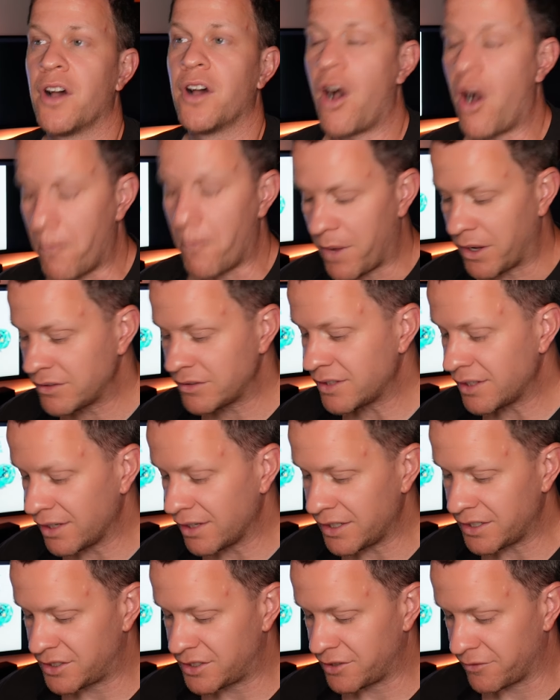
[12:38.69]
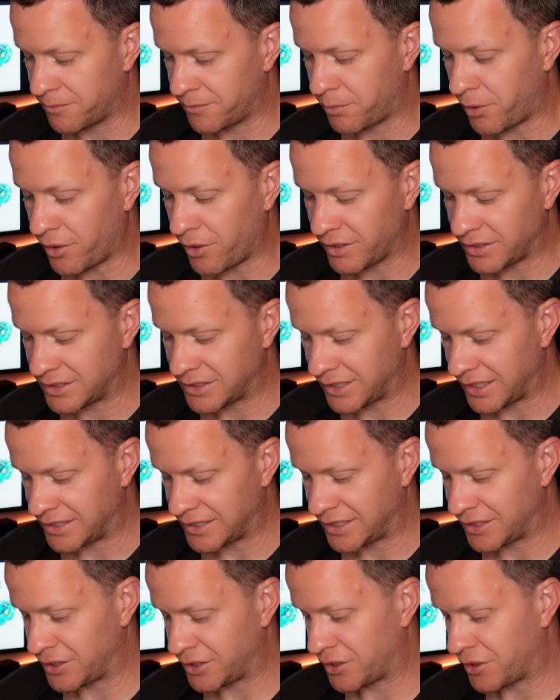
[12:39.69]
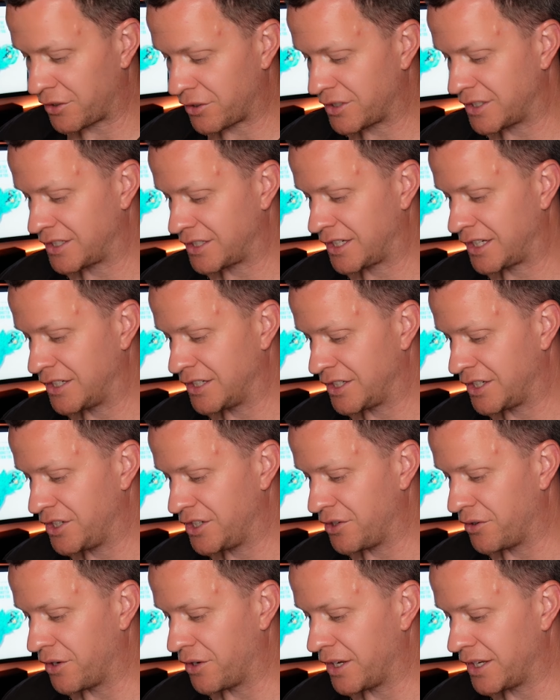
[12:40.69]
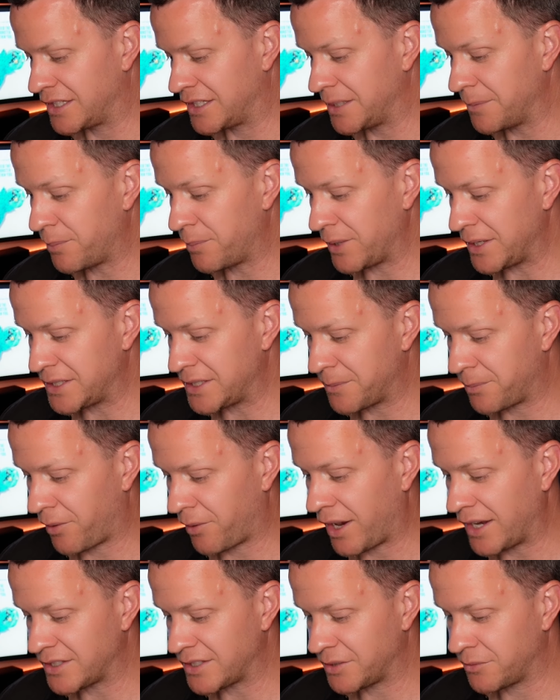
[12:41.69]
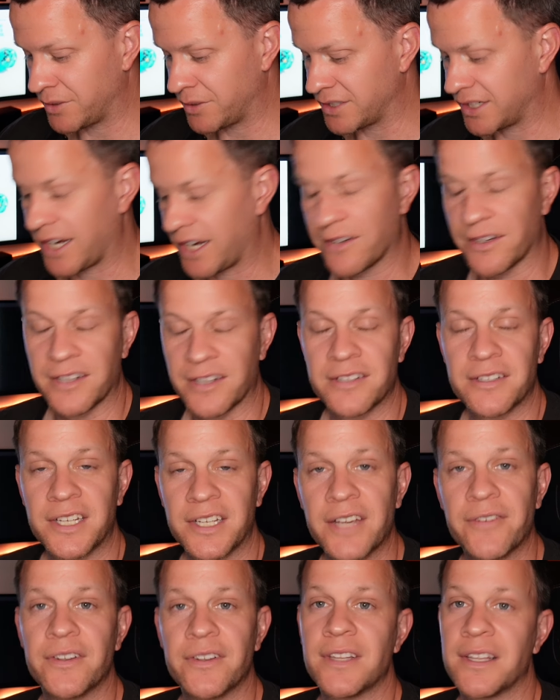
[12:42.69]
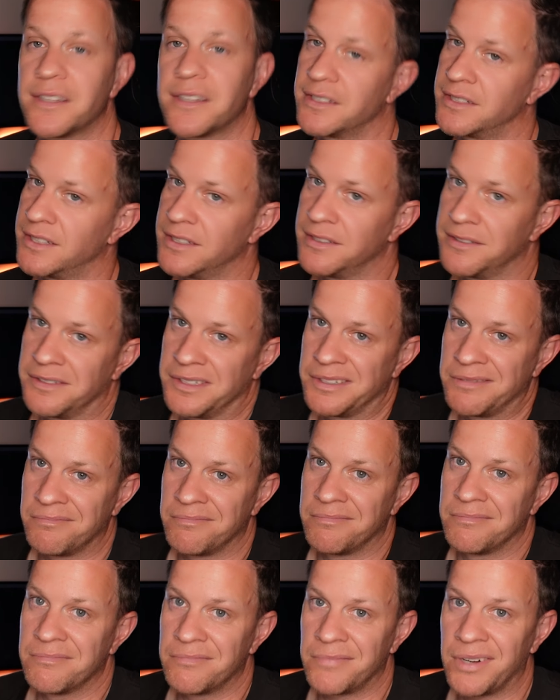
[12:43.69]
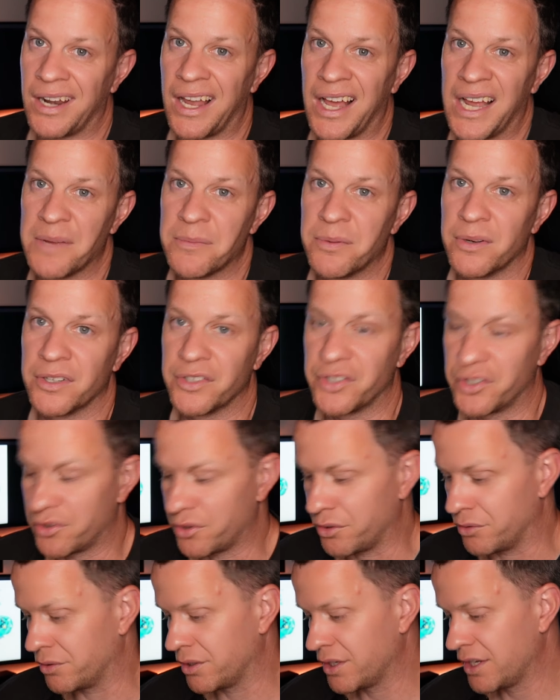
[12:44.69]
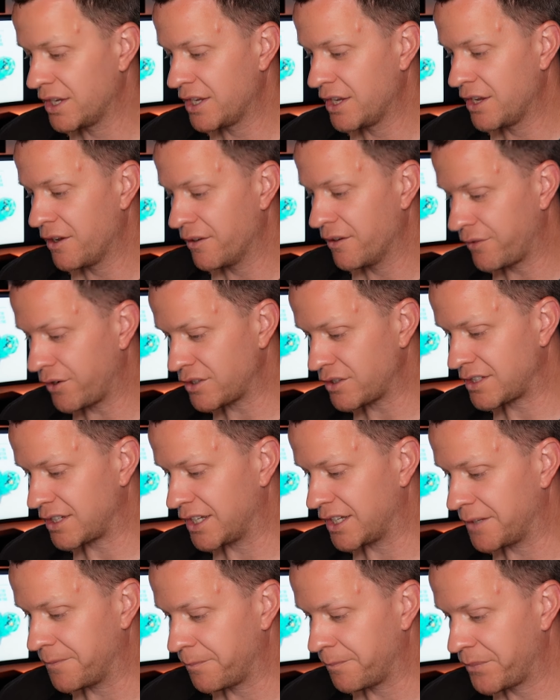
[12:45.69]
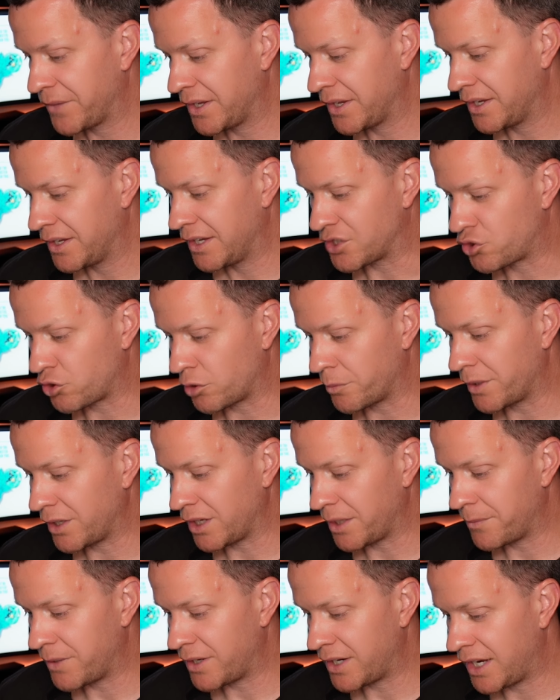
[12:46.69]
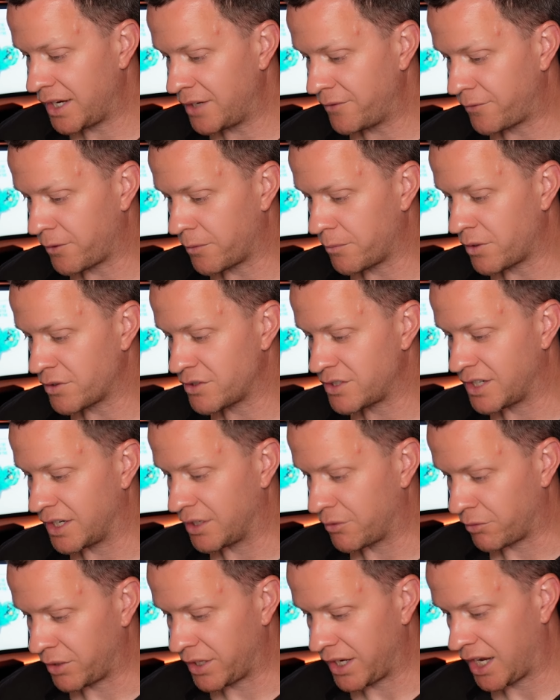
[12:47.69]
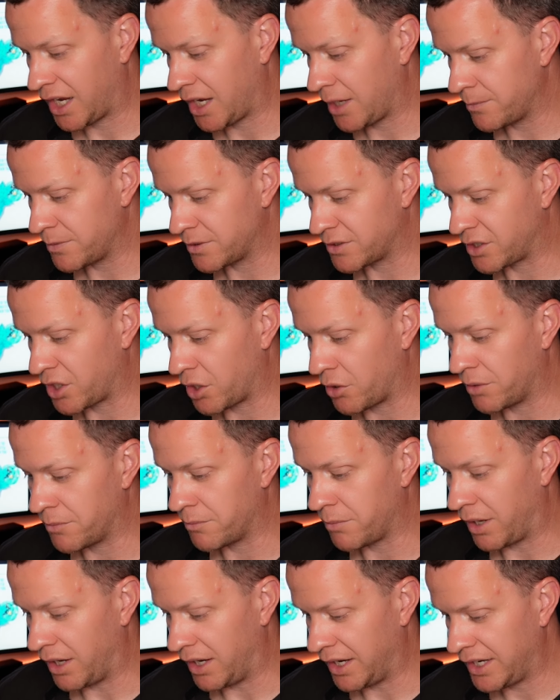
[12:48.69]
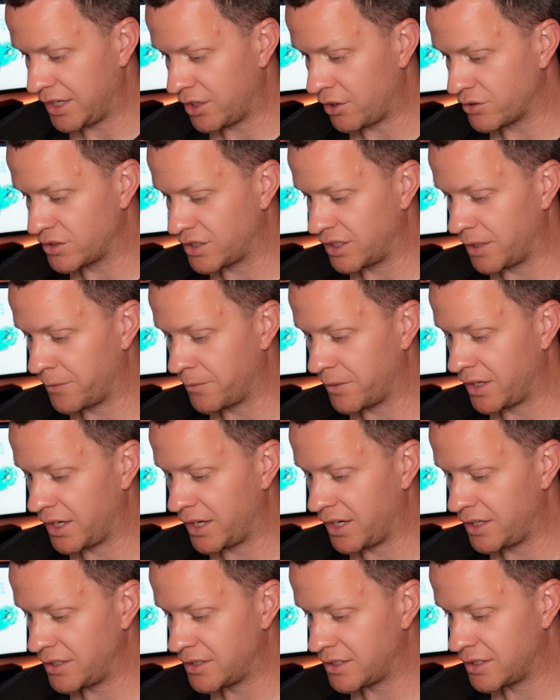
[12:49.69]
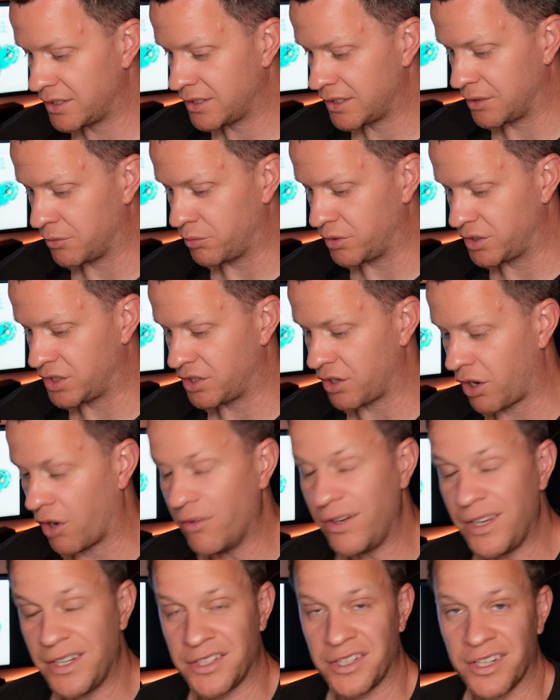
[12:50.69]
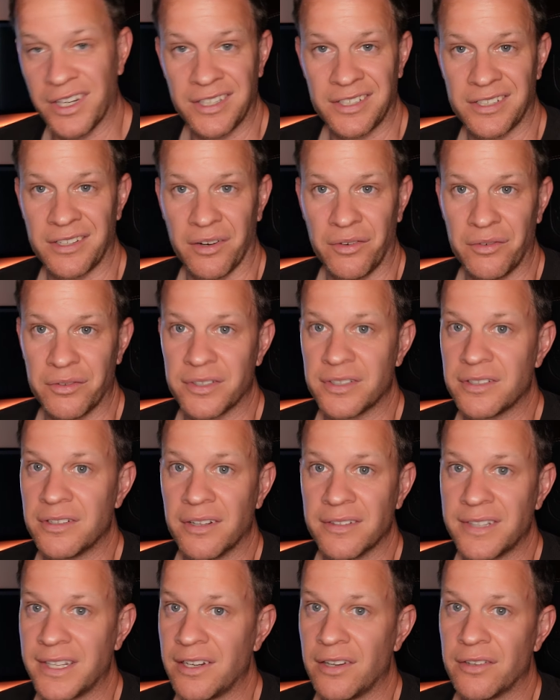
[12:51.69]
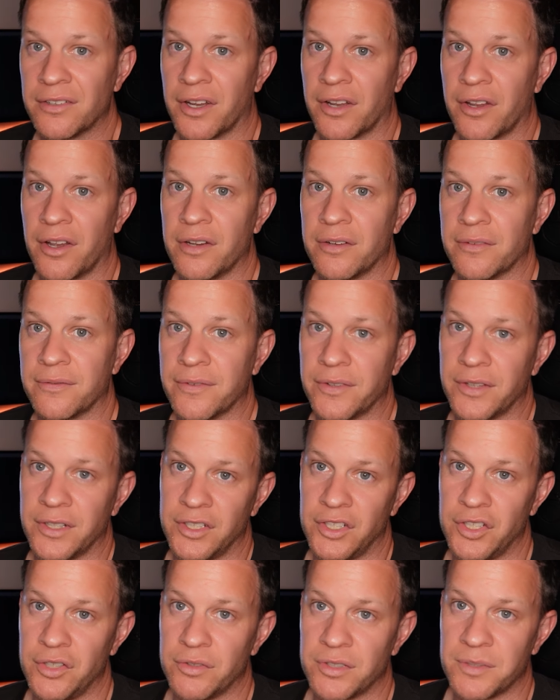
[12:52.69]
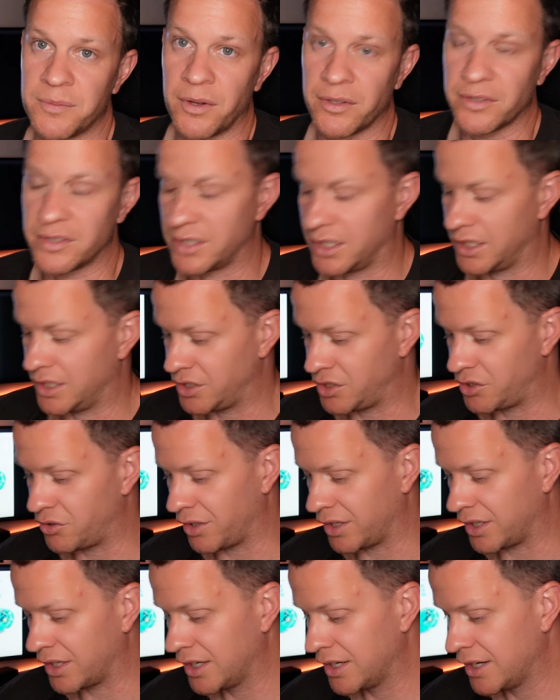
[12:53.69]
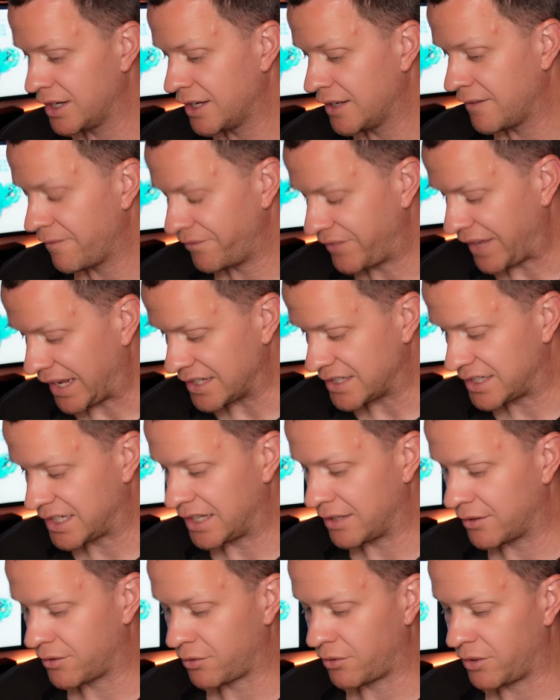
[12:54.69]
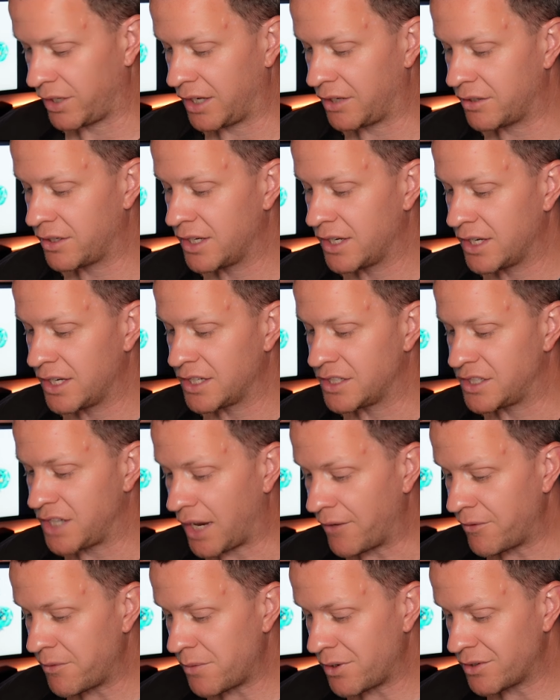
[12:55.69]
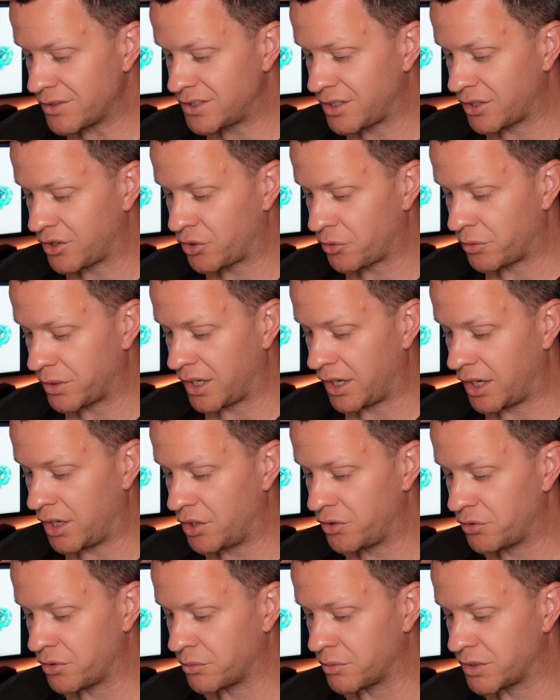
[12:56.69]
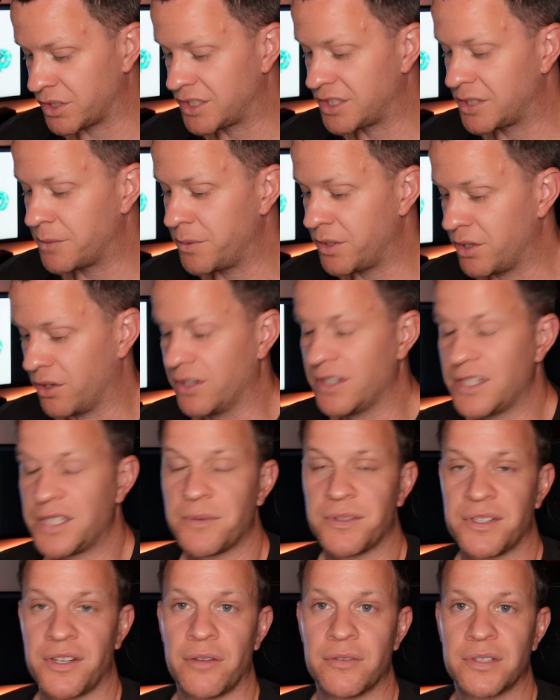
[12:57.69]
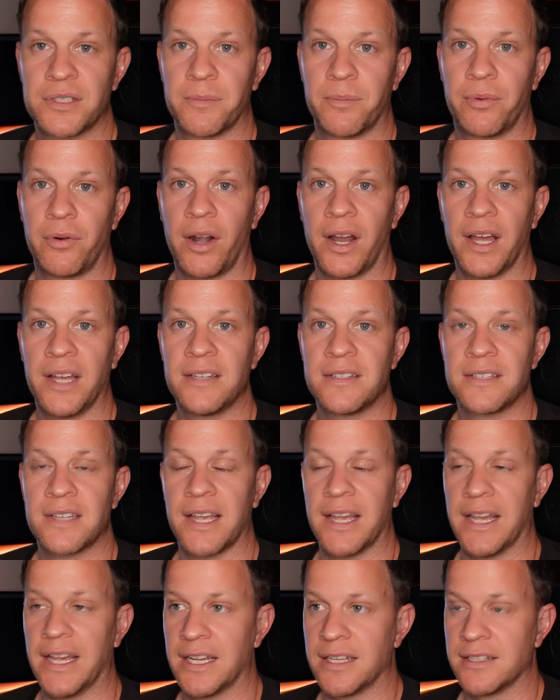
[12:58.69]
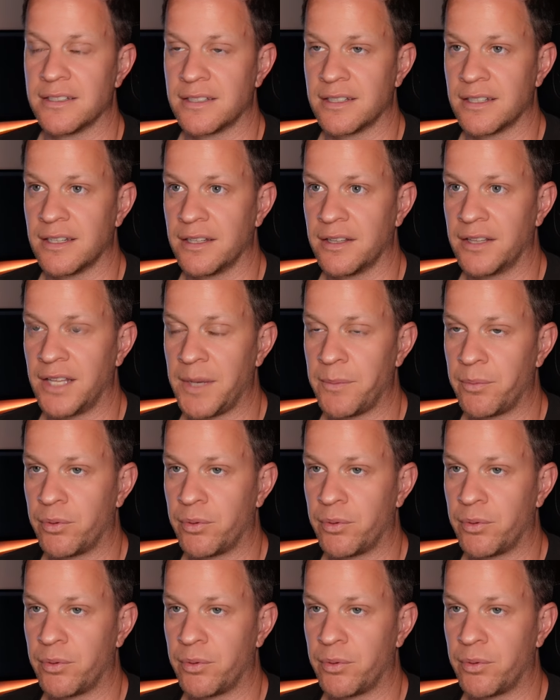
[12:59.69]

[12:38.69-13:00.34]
among the list of products that they said they're going to discontinue, some pretty surprising ones. Again, given that this is reliable and true. Firstly, Strawberry Lemonade from Monster Rehab is going by. Aussie Lemonade, which only just launched not that long ago for the Juice Monster energy drink, that's getting thrown out. Java Monster 300, which, to be honest, was no surprise, as they